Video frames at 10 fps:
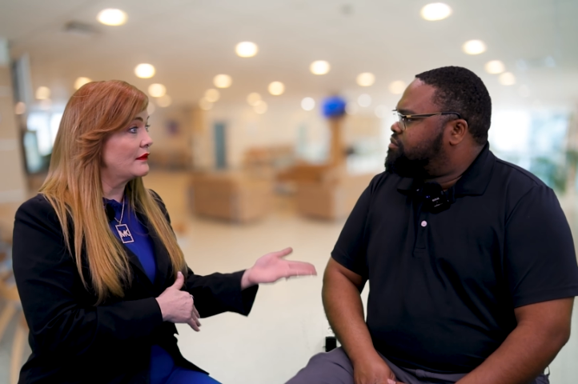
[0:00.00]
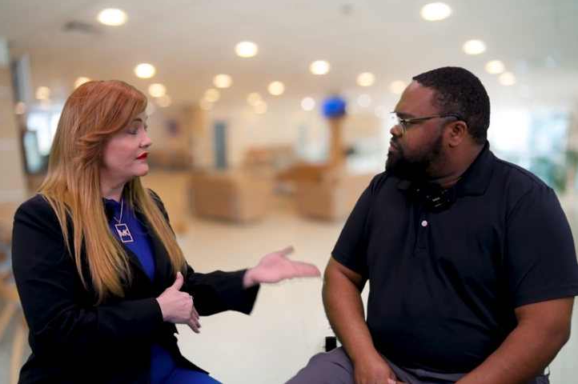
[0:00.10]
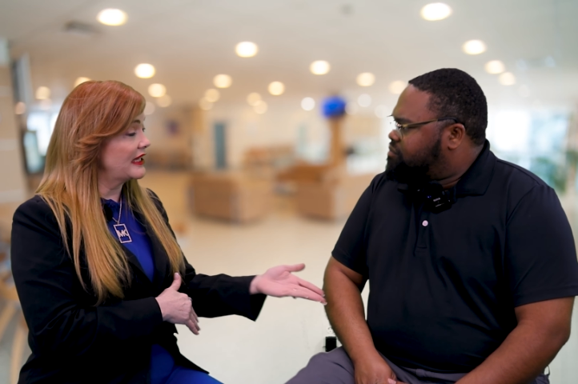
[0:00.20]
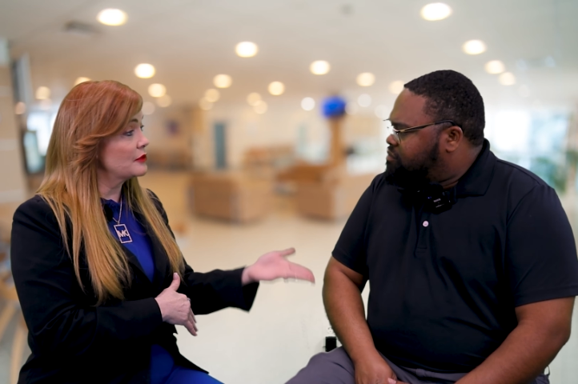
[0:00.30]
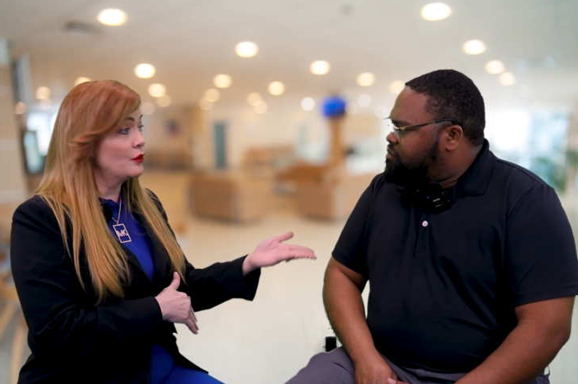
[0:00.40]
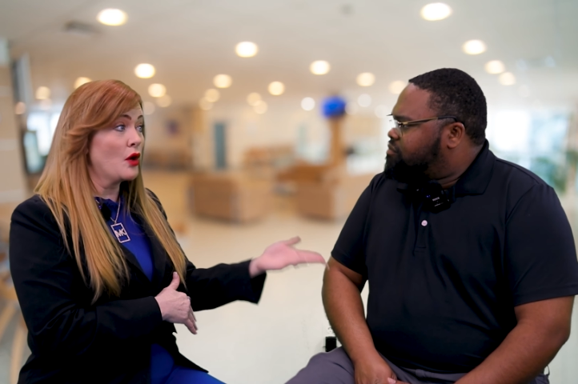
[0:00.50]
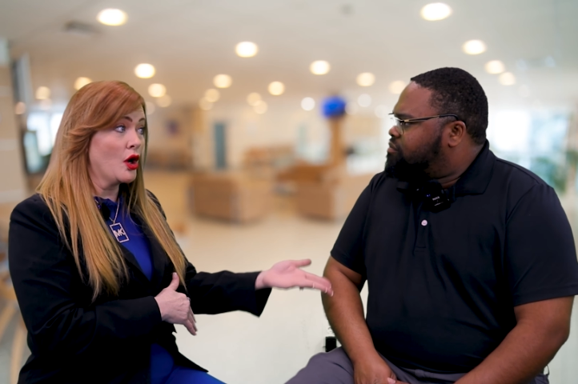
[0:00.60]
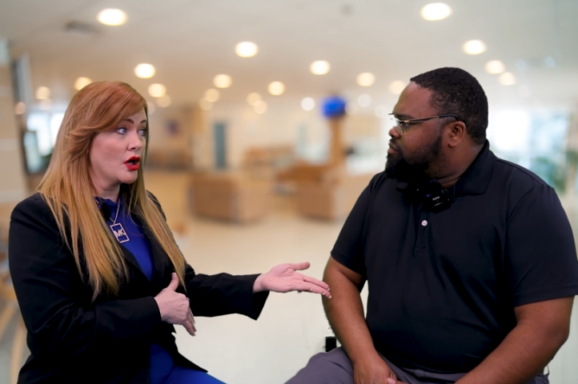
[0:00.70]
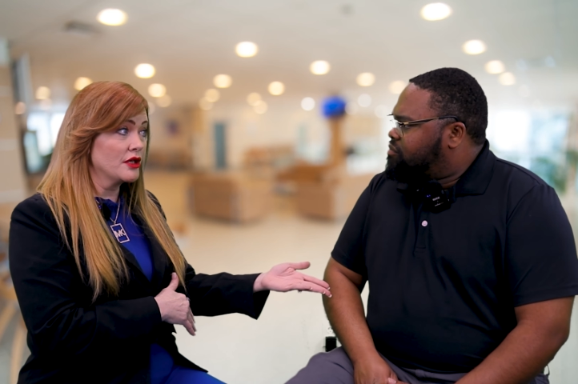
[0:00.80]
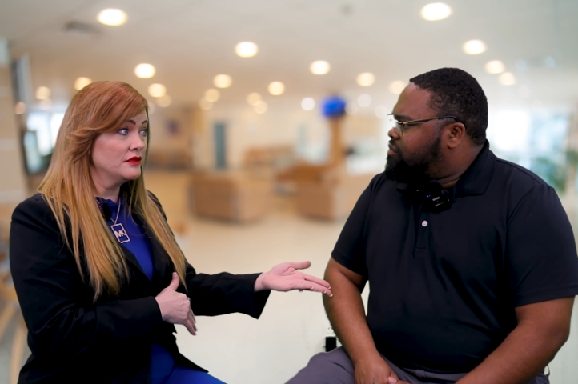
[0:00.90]
Speaker 1: now available
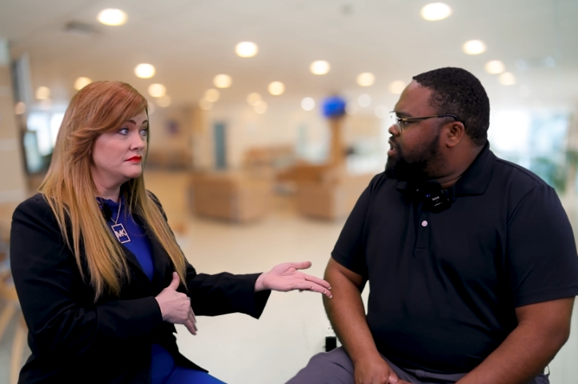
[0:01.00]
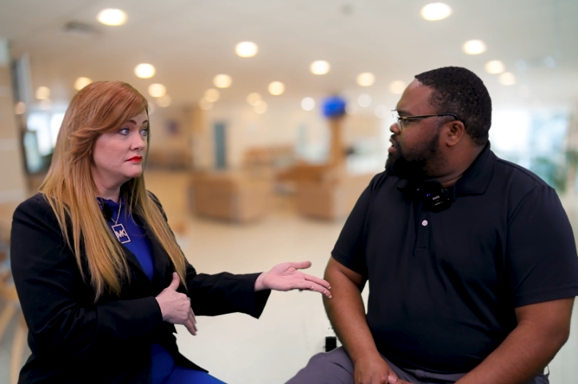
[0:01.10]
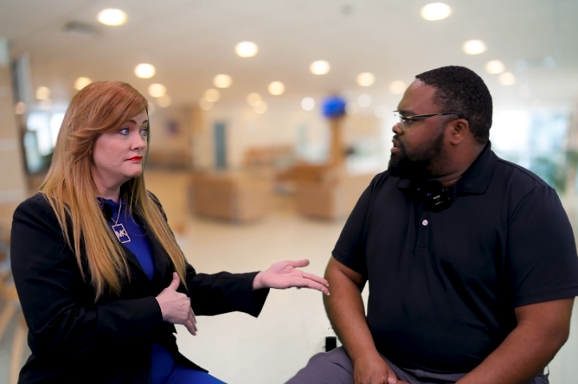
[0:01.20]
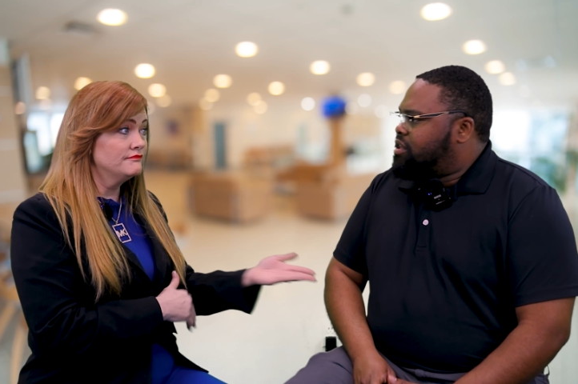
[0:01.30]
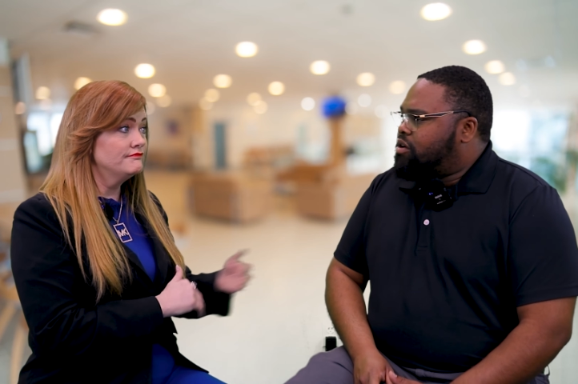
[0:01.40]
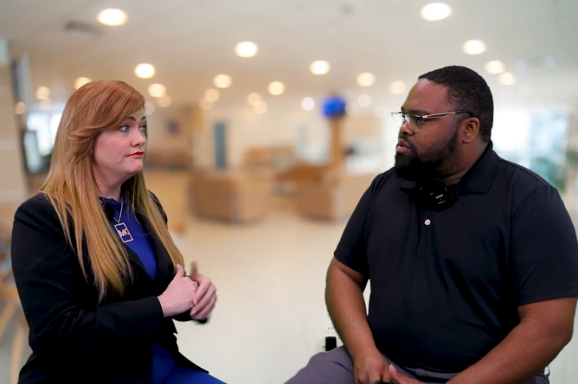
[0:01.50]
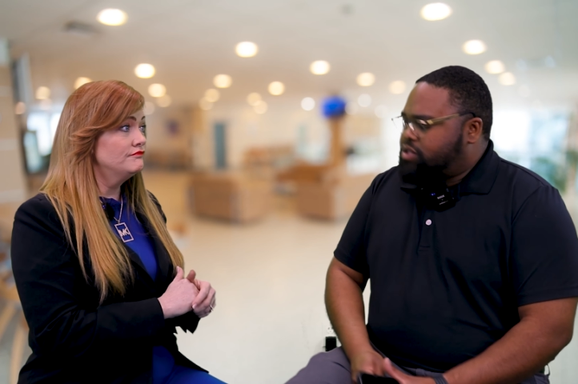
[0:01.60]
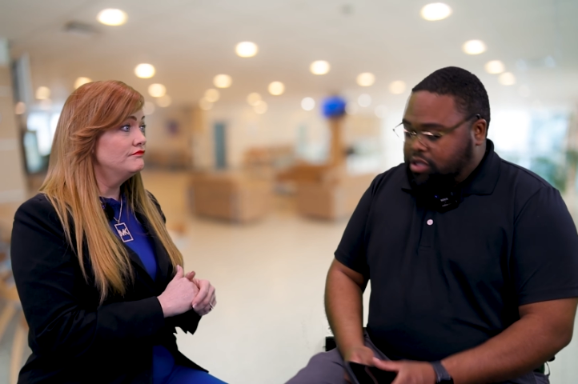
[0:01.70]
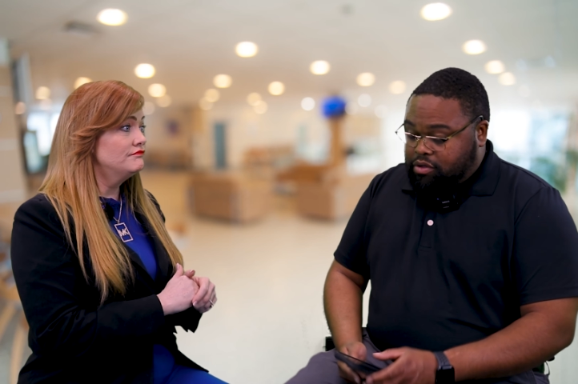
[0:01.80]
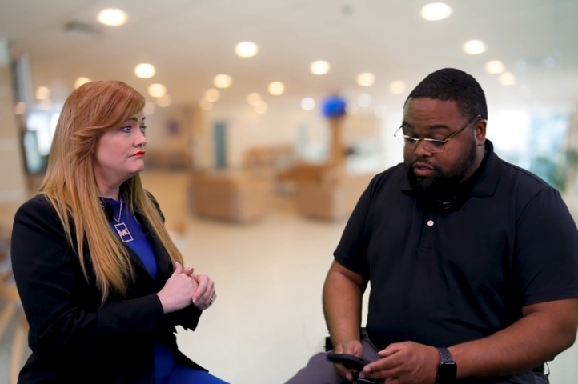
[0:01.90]
are?
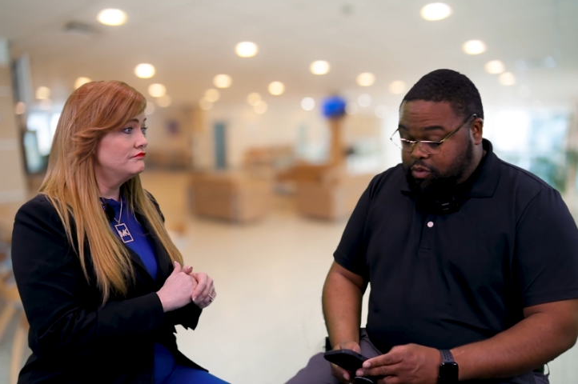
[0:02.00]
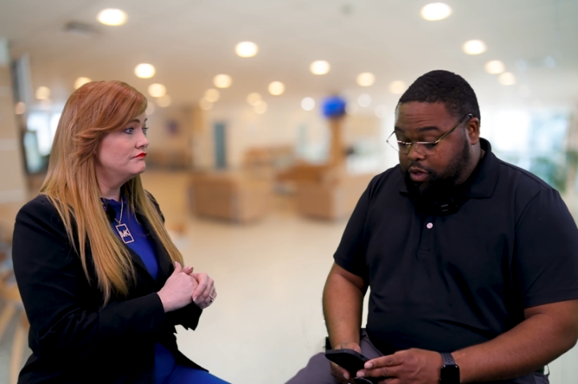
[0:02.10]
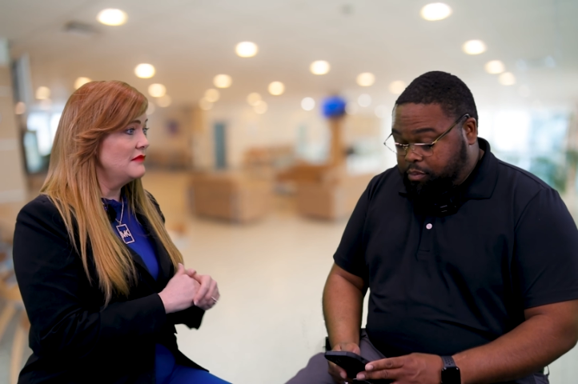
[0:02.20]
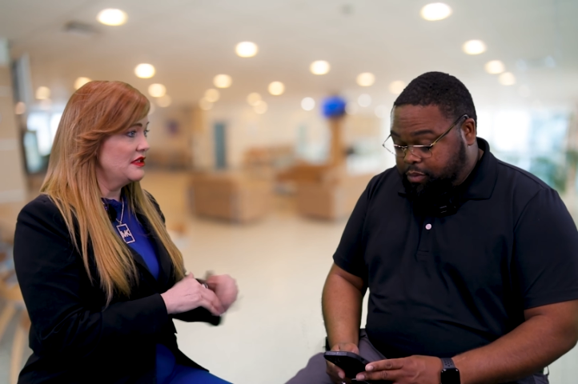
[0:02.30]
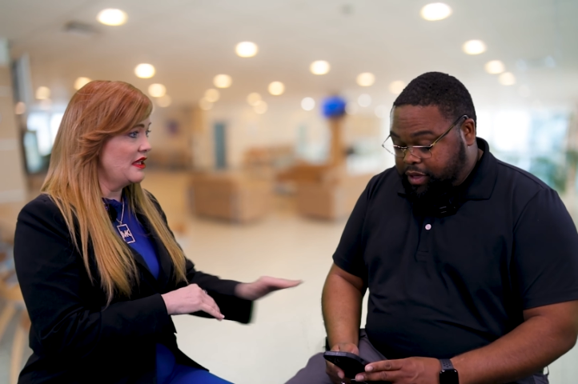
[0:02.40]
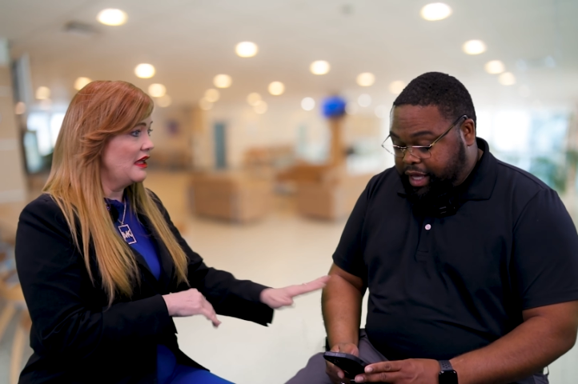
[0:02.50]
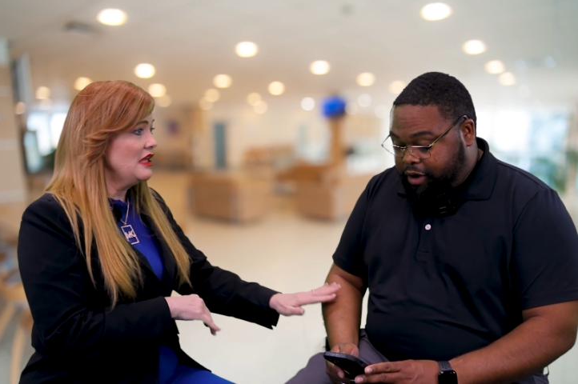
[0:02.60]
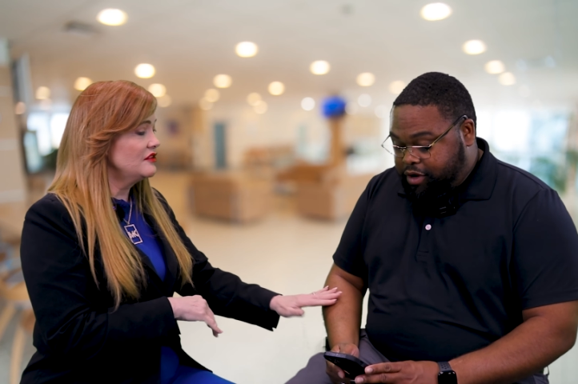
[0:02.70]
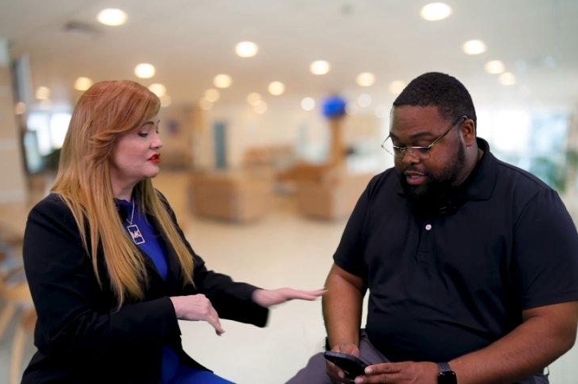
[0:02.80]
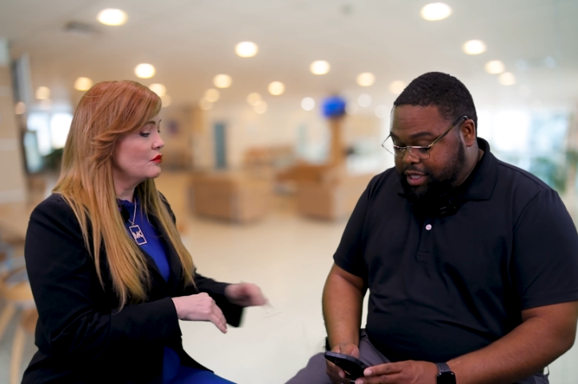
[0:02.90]
Speaker 2: Those are, so the, the yeah.
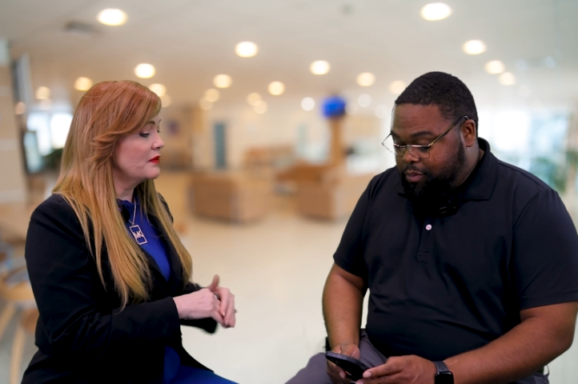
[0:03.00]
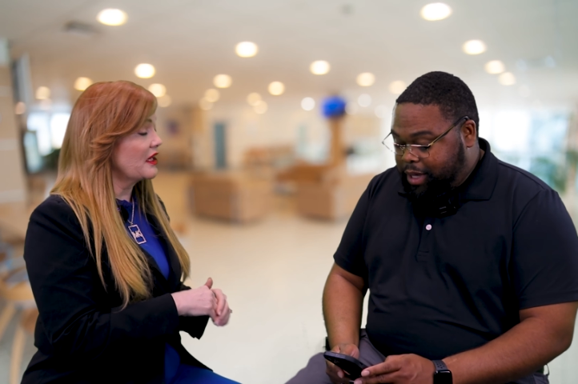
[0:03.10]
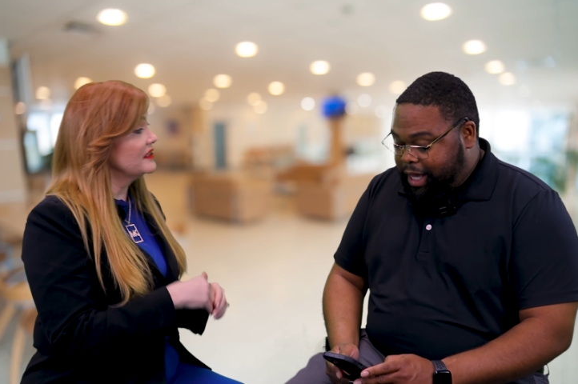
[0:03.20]
areas so that we